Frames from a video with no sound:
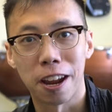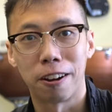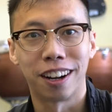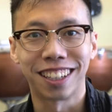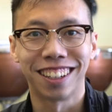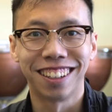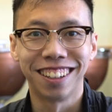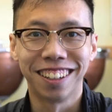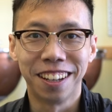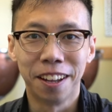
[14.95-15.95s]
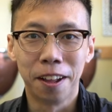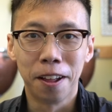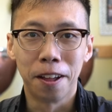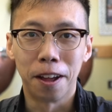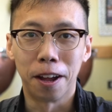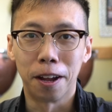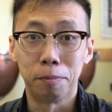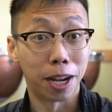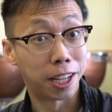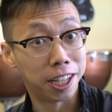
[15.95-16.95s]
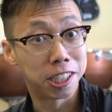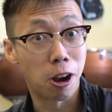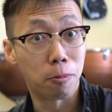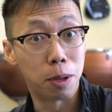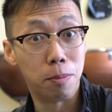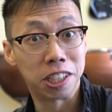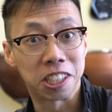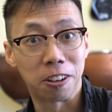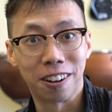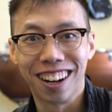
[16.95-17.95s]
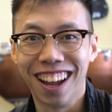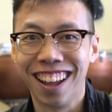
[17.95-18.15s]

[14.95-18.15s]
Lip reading: Eric. My kids call me Mister.